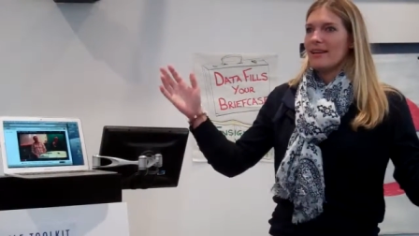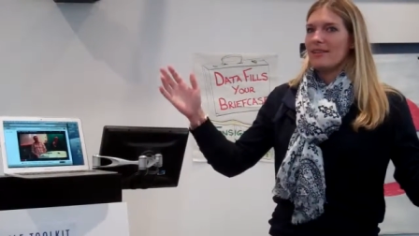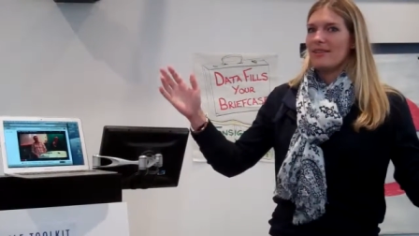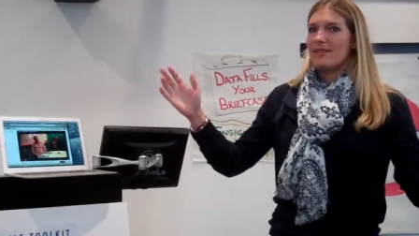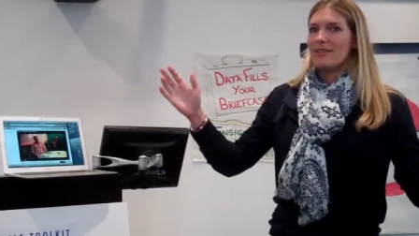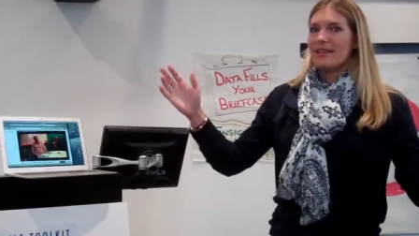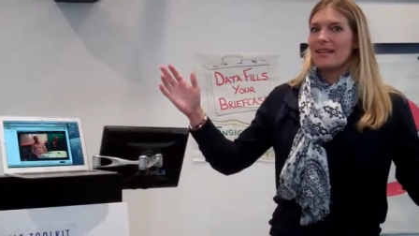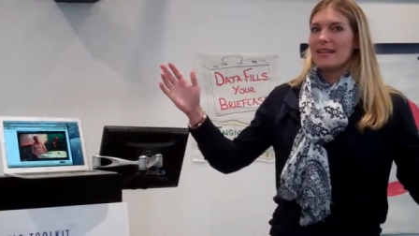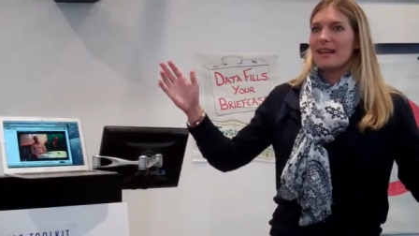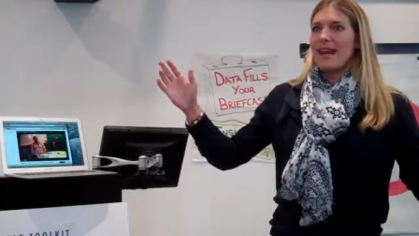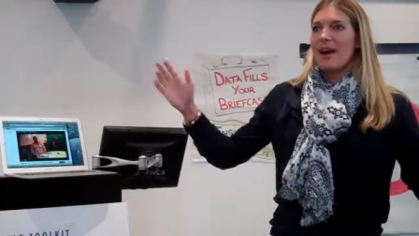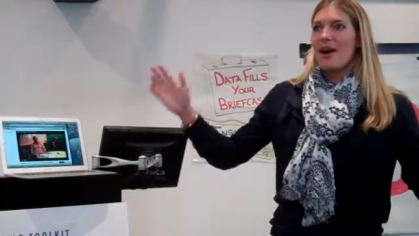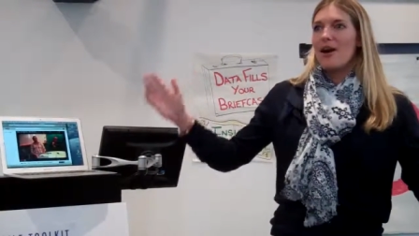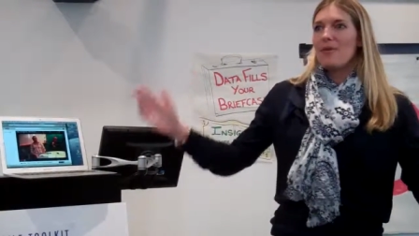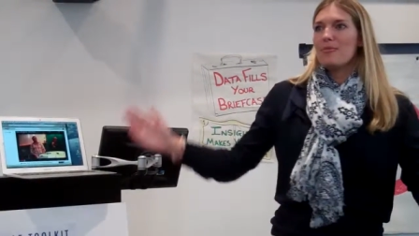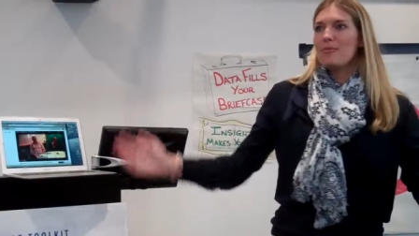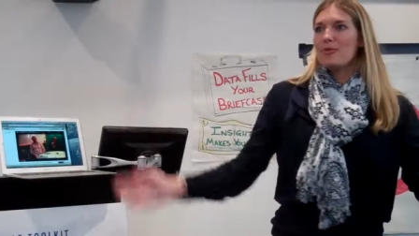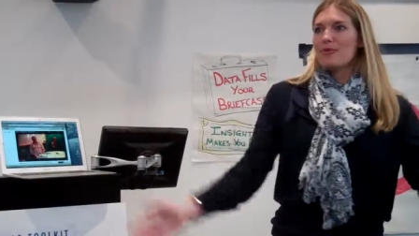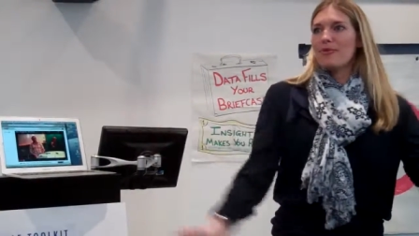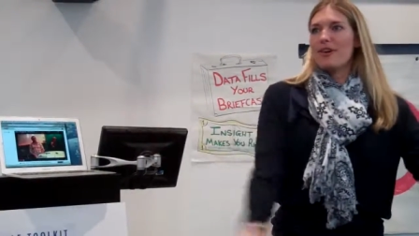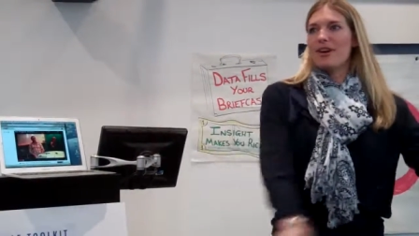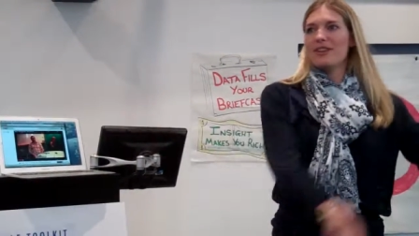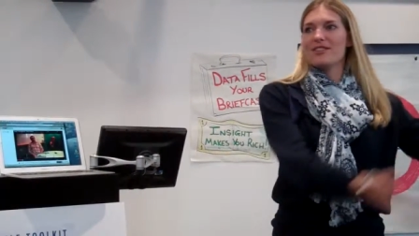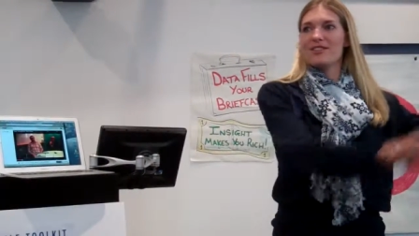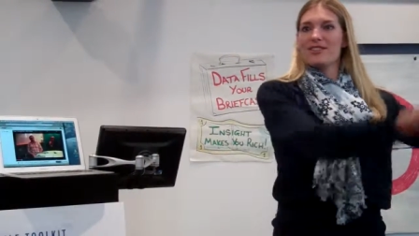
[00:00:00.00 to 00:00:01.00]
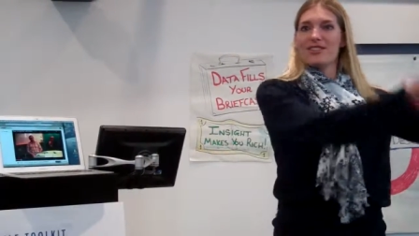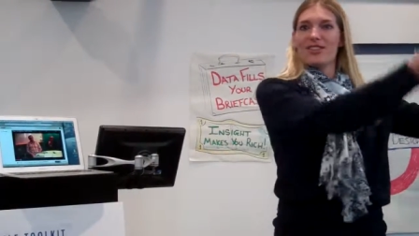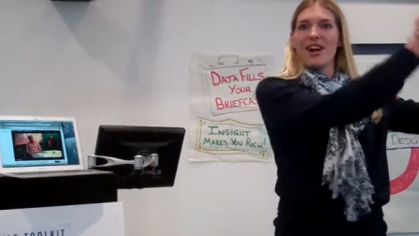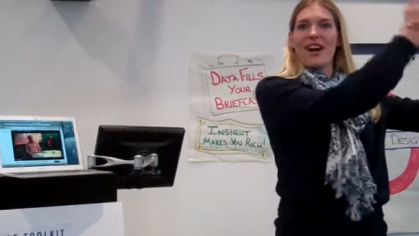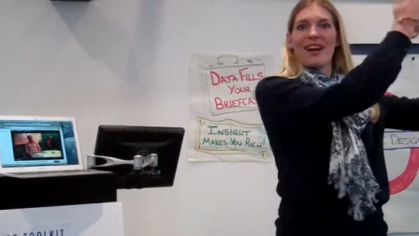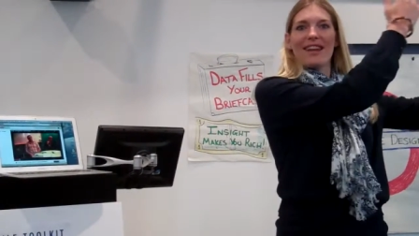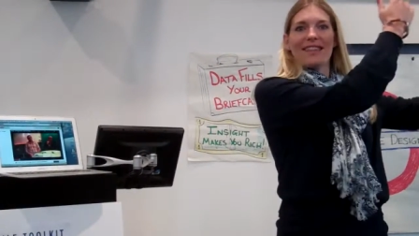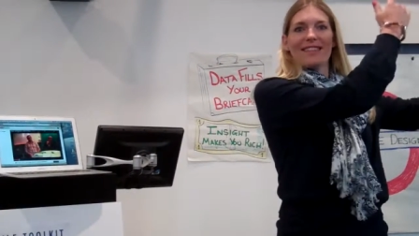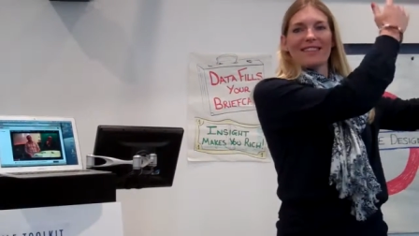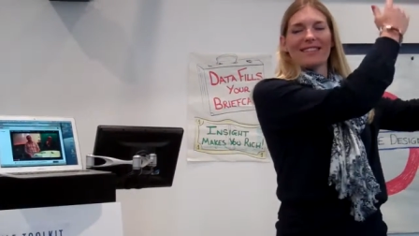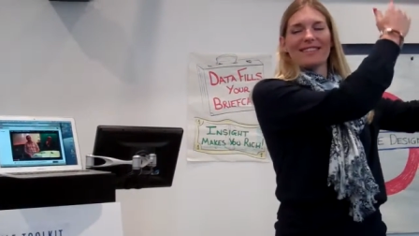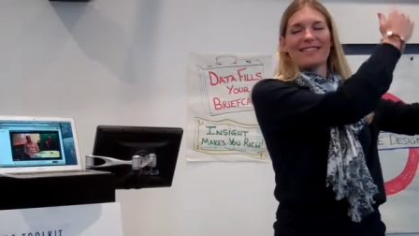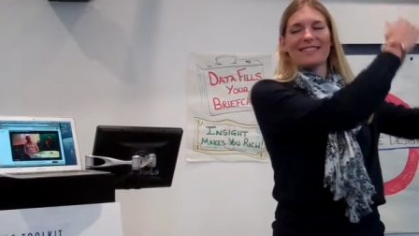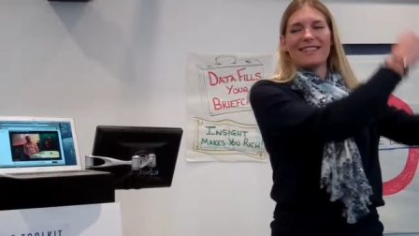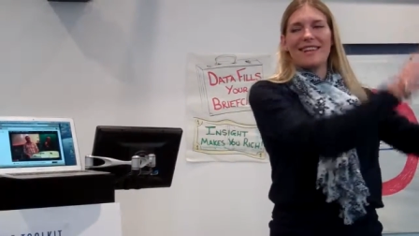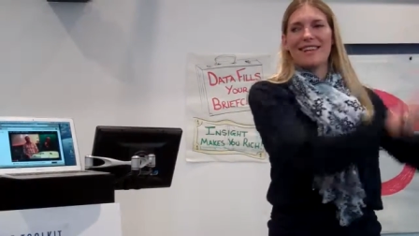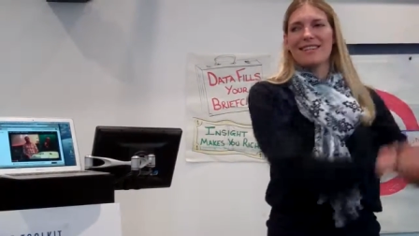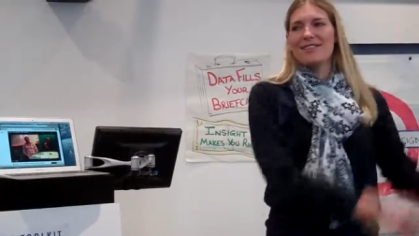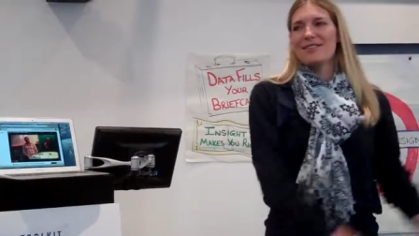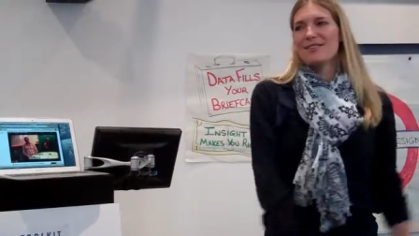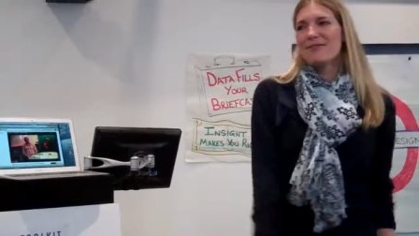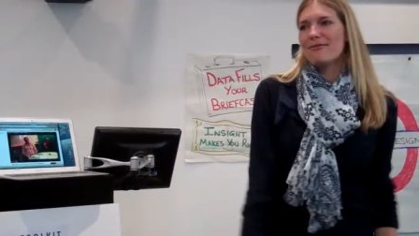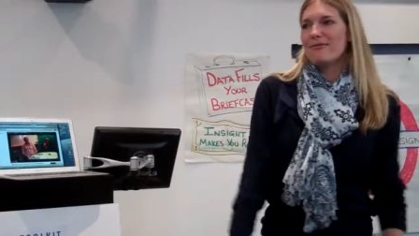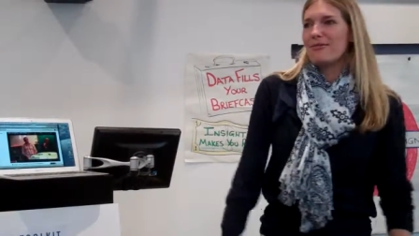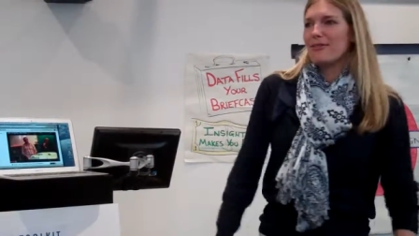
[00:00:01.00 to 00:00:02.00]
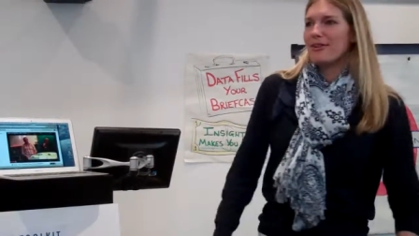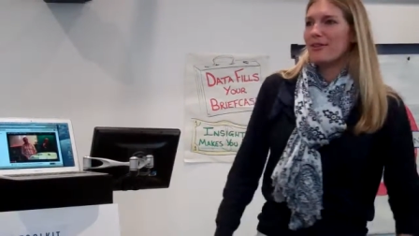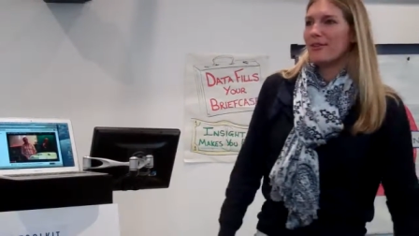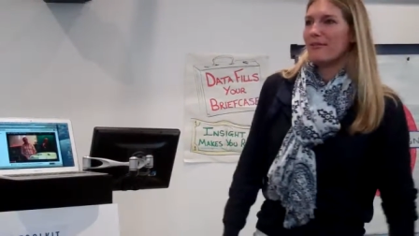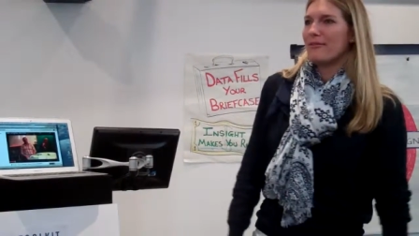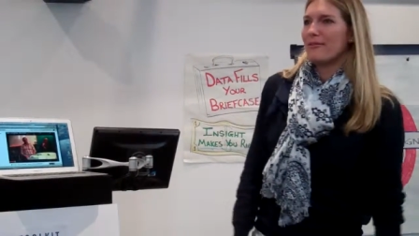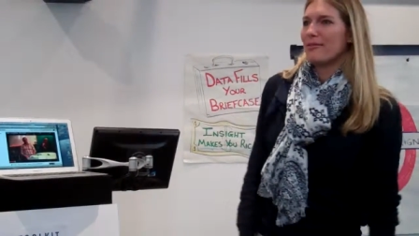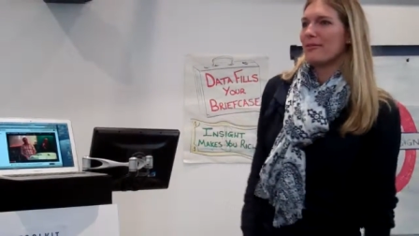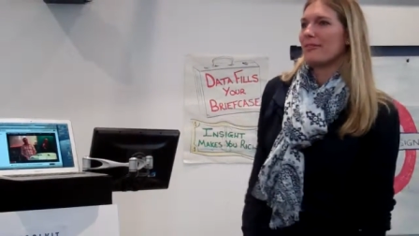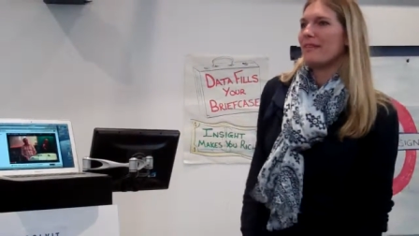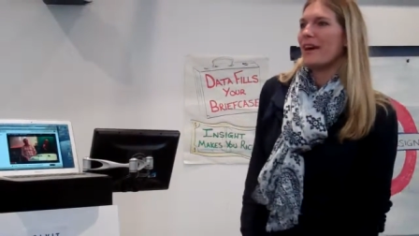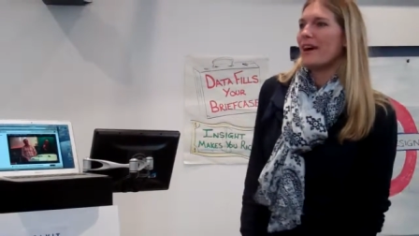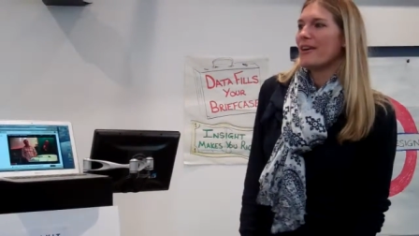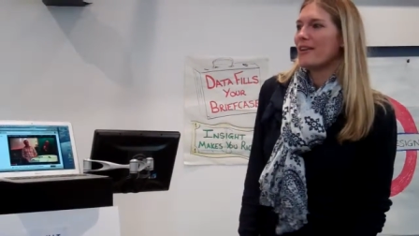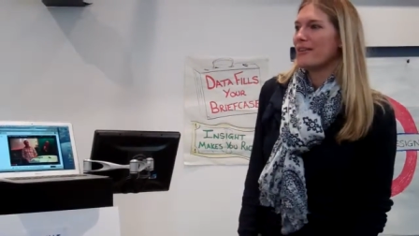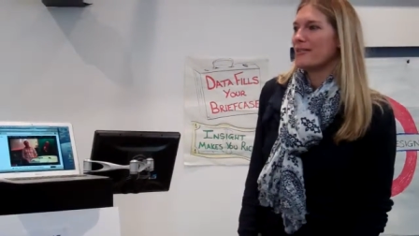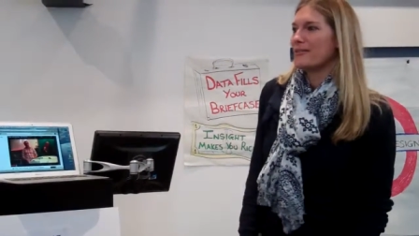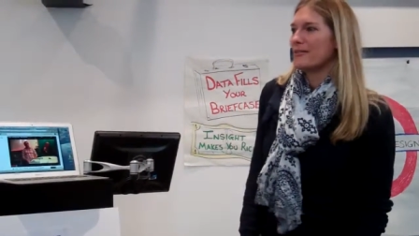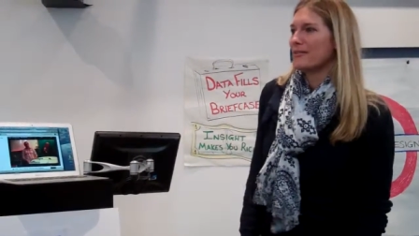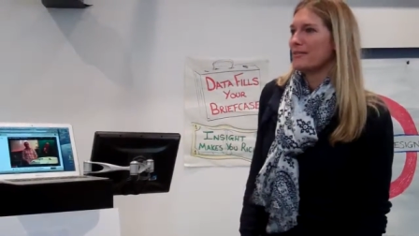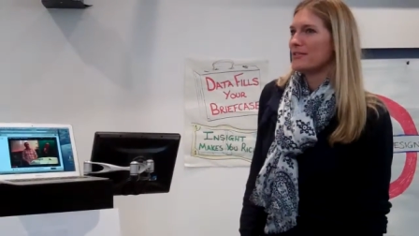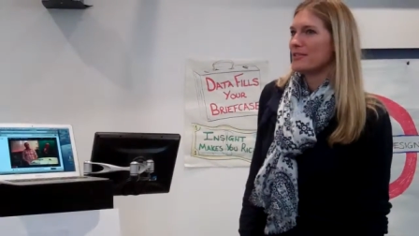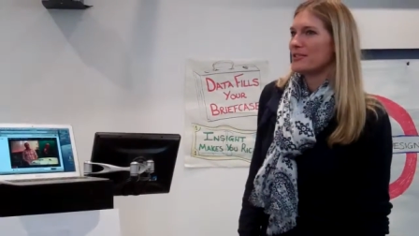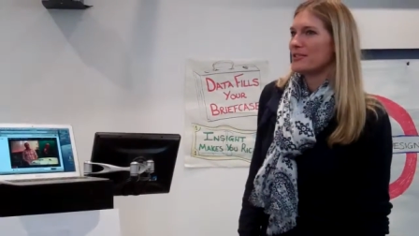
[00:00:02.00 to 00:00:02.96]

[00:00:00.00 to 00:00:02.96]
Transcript: you can now move on to Jonathan's station for the full value of